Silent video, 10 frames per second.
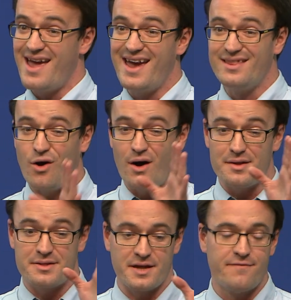and
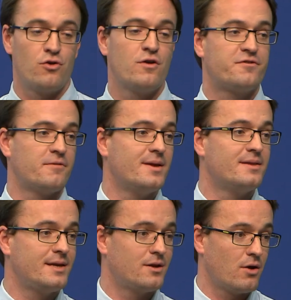several of the
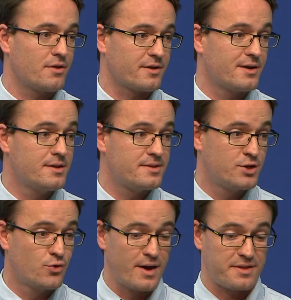main dealers in the
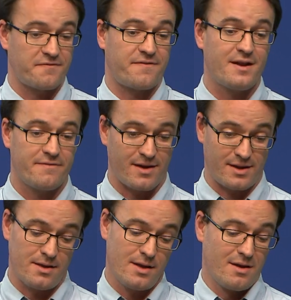U S fail
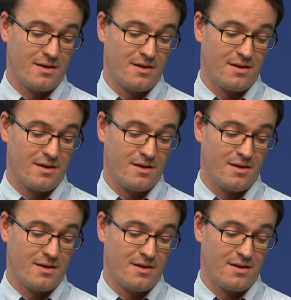very,